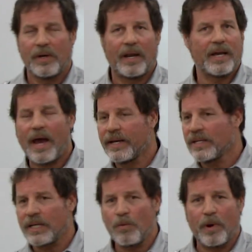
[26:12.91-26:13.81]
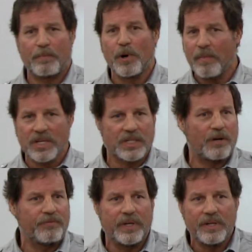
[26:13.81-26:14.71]
and I guess I want to put
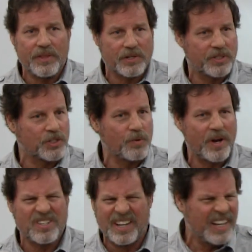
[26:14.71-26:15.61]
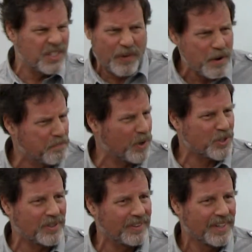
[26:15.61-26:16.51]
myself into their situation. And it's very
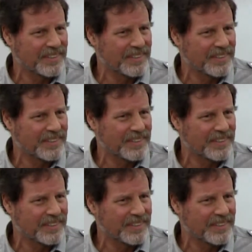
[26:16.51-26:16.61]
personal.